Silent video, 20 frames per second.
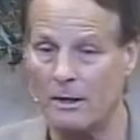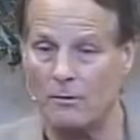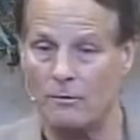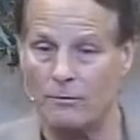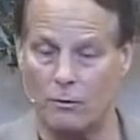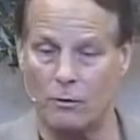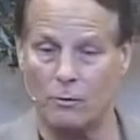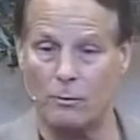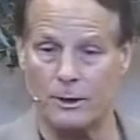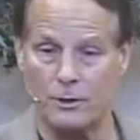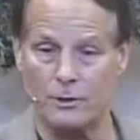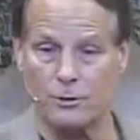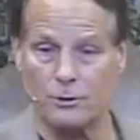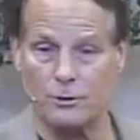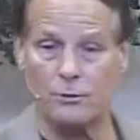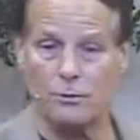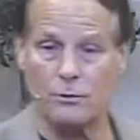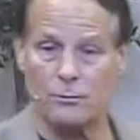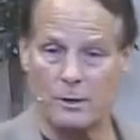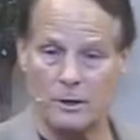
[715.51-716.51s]
for what is
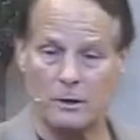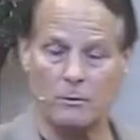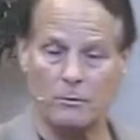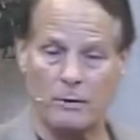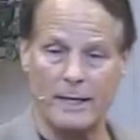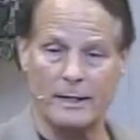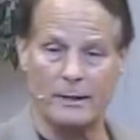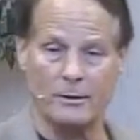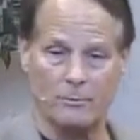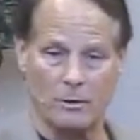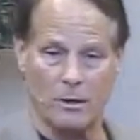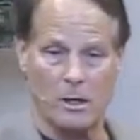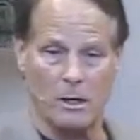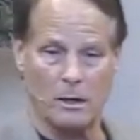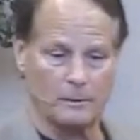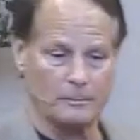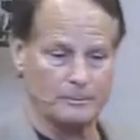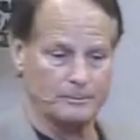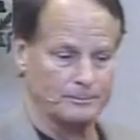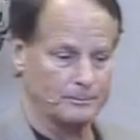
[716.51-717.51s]
true, real, right, and
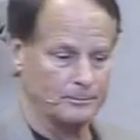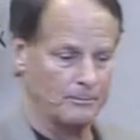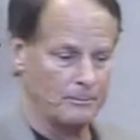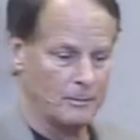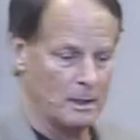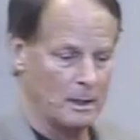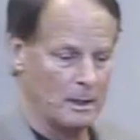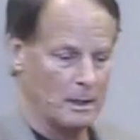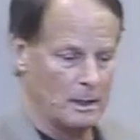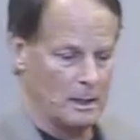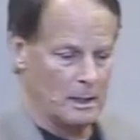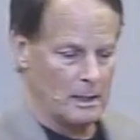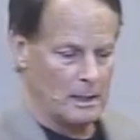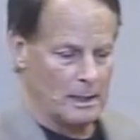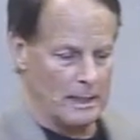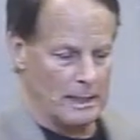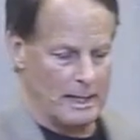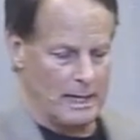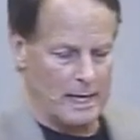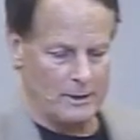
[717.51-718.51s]
wrong,
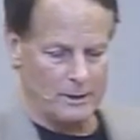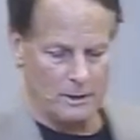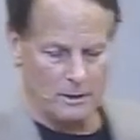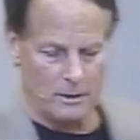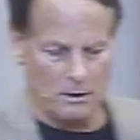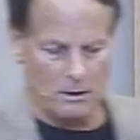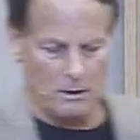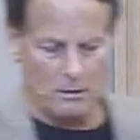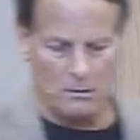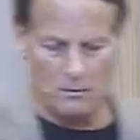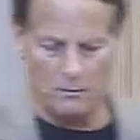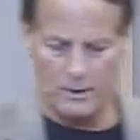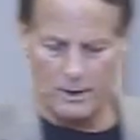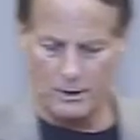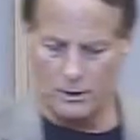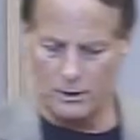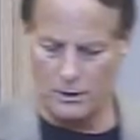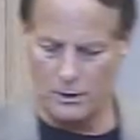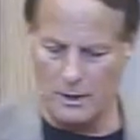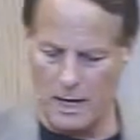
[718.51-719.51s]
how do you know
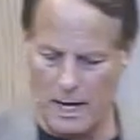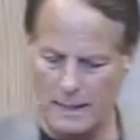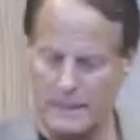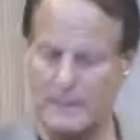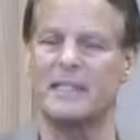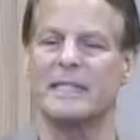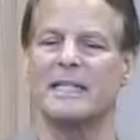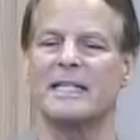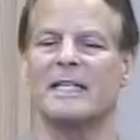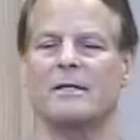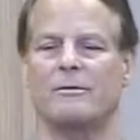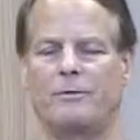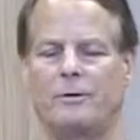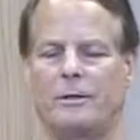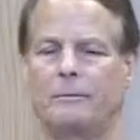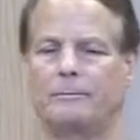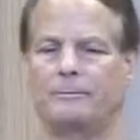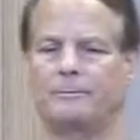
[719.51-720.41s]
that you're not deceived?